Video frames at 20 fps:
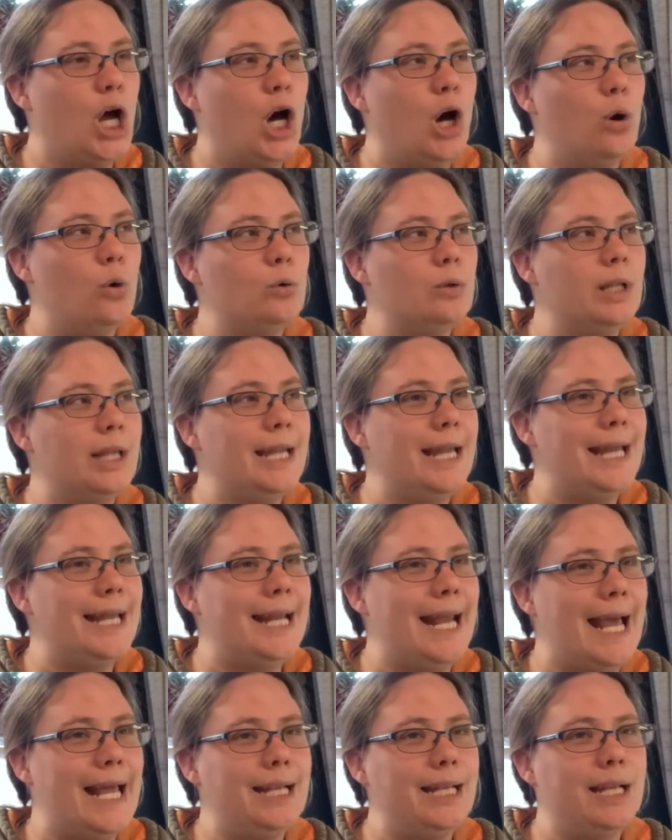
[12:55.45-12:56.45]
Only
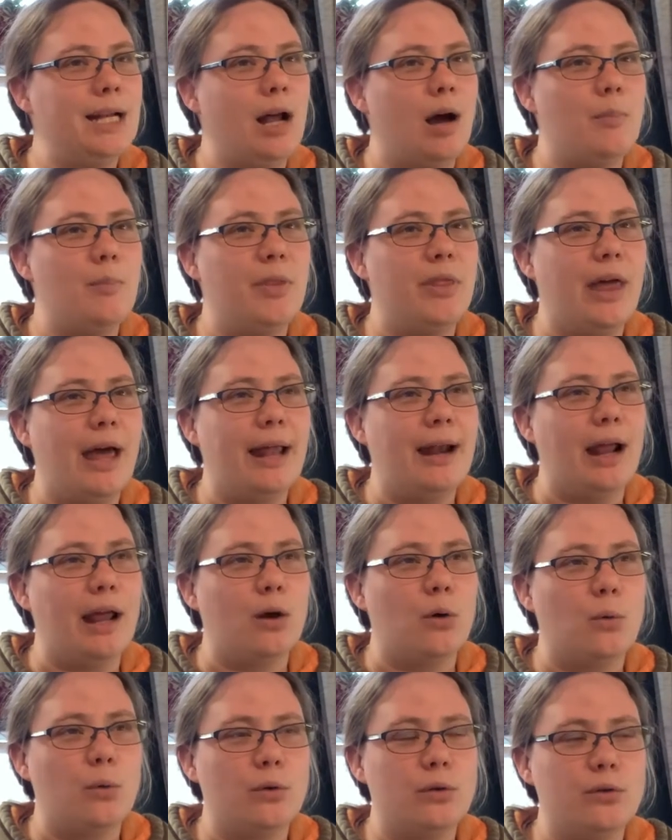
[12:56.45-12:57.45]
it ended up that I
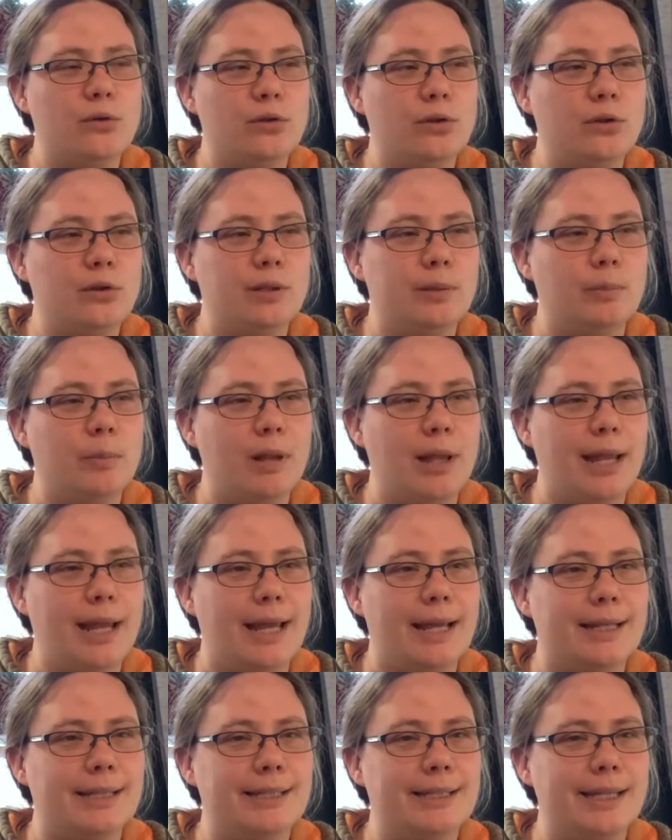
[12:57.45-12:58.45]
ordered those
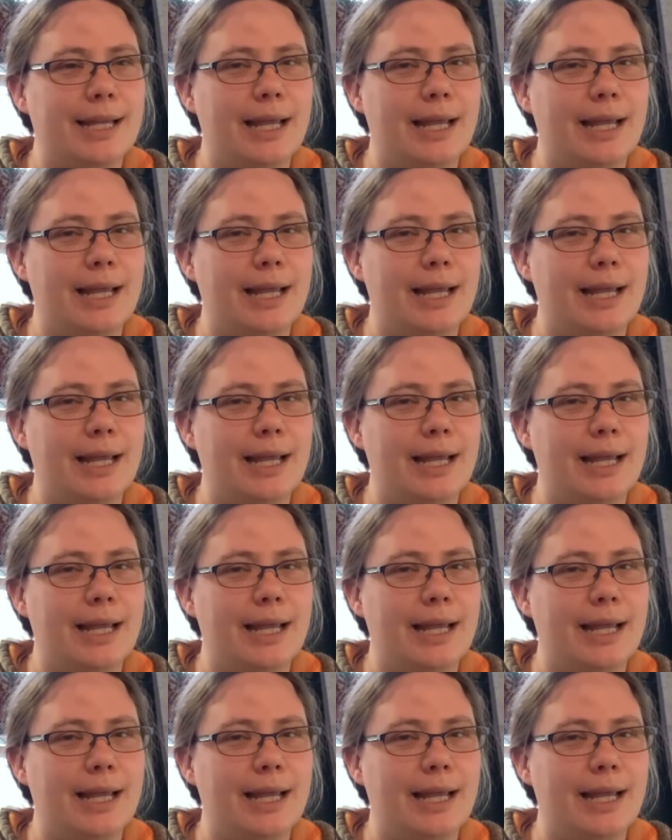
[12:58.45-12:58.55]
plants